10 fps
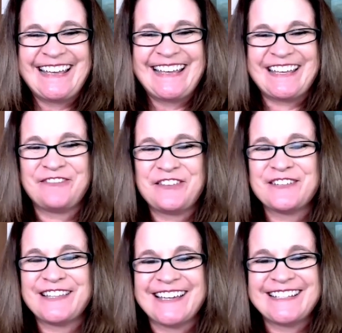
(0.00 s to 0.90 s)
If you
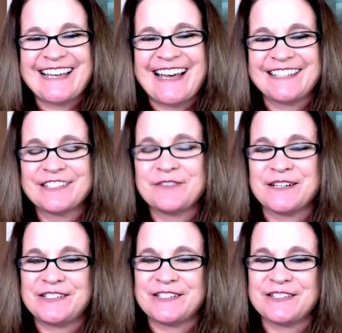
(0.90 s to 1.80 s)
would like to ask
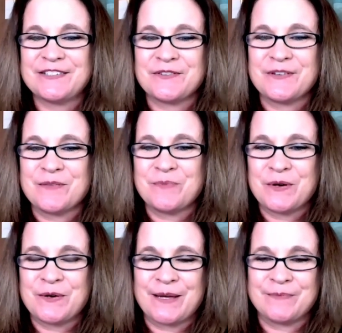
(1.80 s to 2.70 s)
questions during the
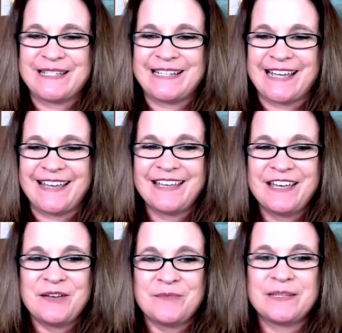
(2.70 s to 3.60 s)
program today,
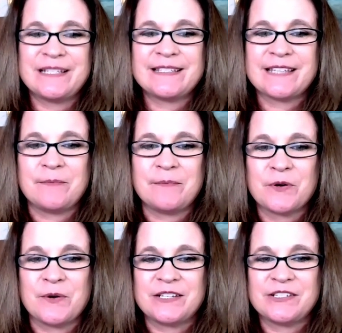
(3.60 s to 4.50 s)
please type your
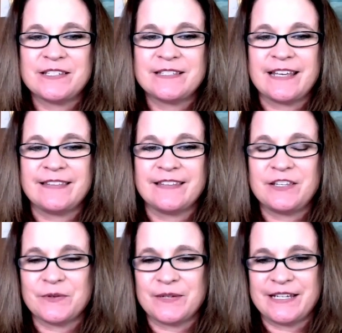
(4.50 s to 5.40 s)
questions in the
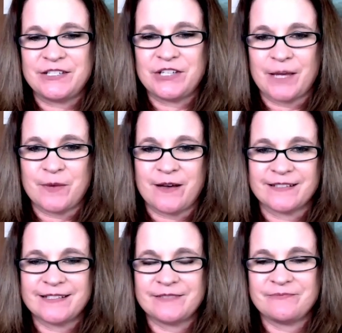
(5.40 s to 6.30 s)
Q&A chat
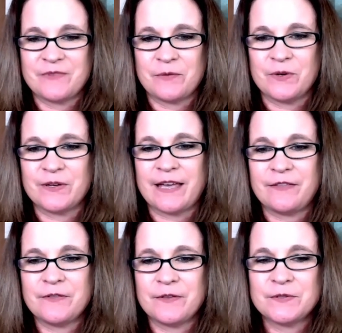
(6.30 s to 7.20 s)
box. We'll
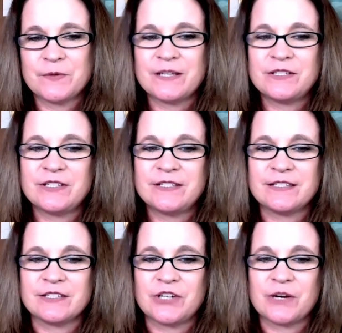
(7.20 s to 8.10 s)
gather those questions
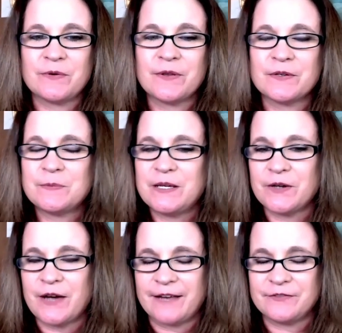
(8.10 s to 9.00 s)
to share with our
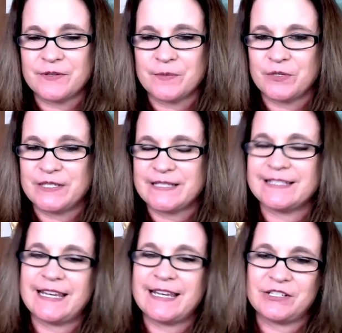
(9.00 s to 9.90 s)
speaker after the
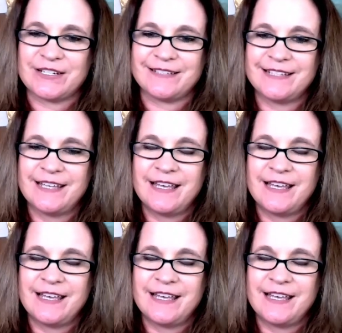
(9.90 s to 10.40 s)
presentation.